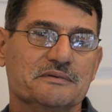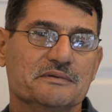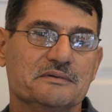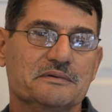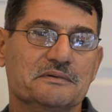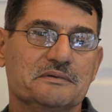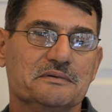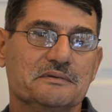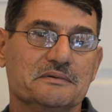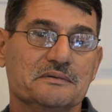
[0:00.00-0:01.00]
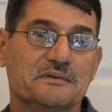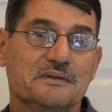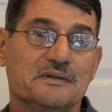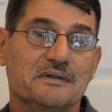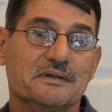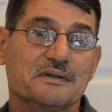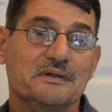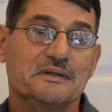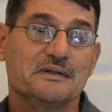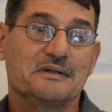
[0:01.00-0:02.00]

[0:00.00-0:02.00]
No one is speaking in this clip.